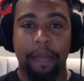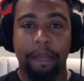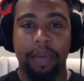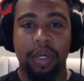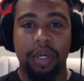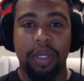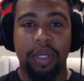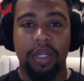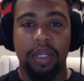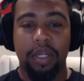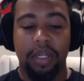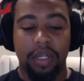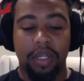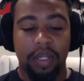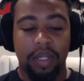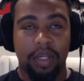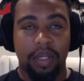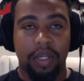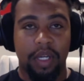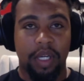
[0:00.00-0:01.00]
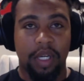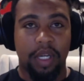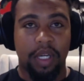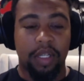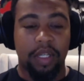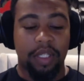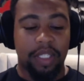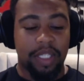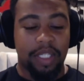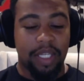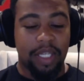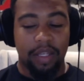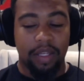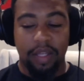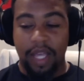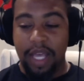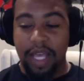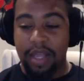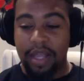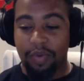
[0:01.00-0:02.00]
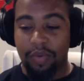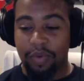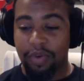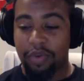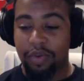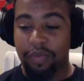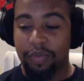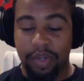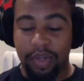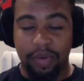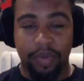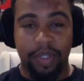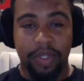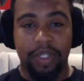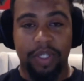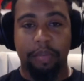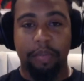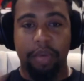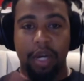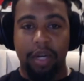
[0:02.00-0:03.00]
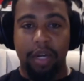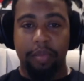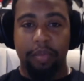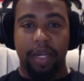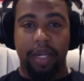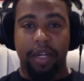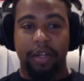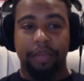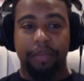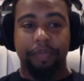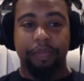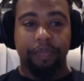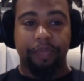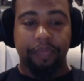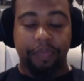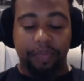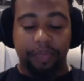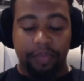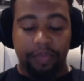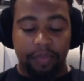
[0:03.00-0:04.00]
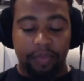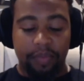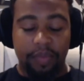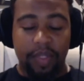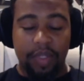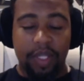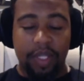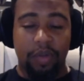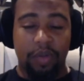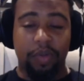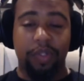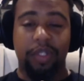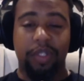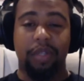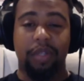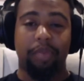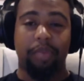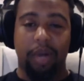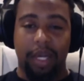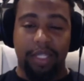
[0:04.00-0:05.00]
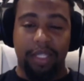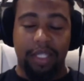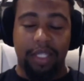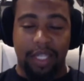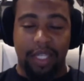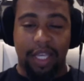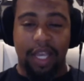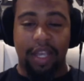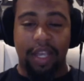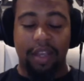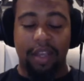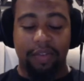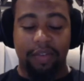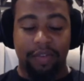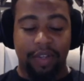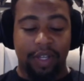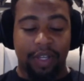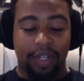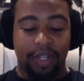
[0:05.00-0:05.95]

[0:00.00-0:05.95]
put, let's see, in the room there was a bugbear, who's the boss of the cave.